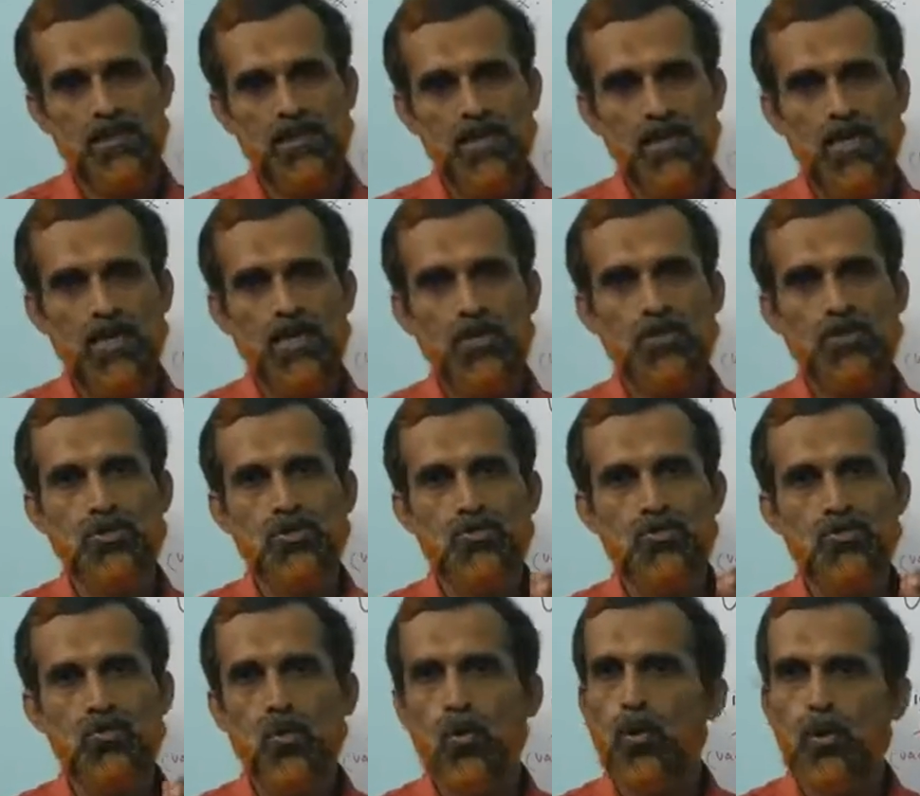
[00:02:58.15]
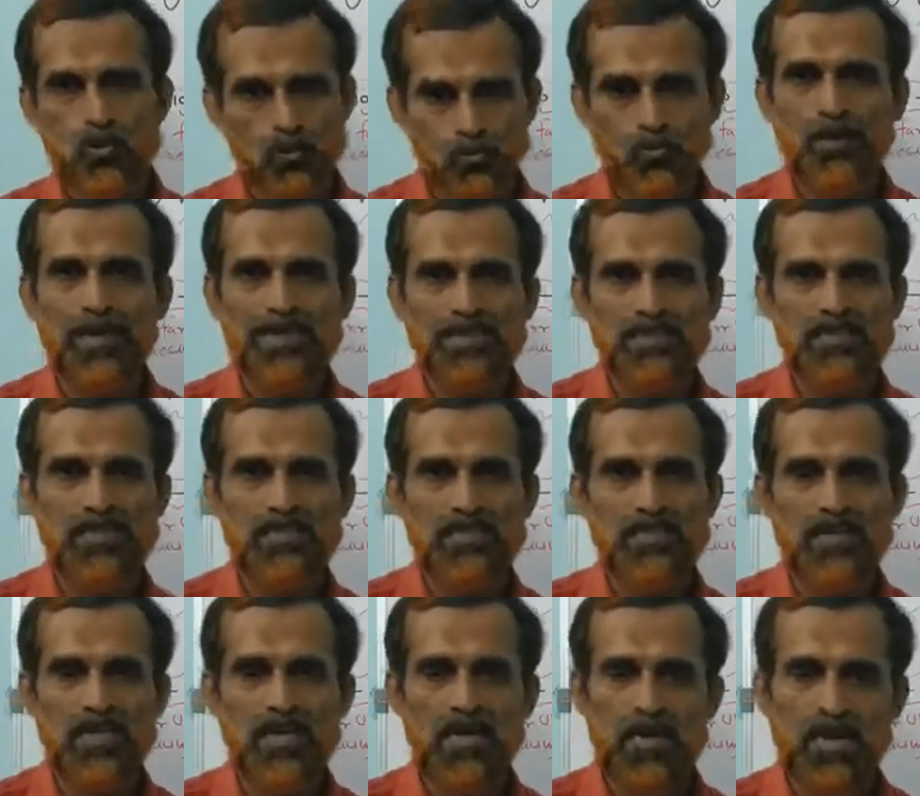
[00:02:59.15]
N2, O2, etc.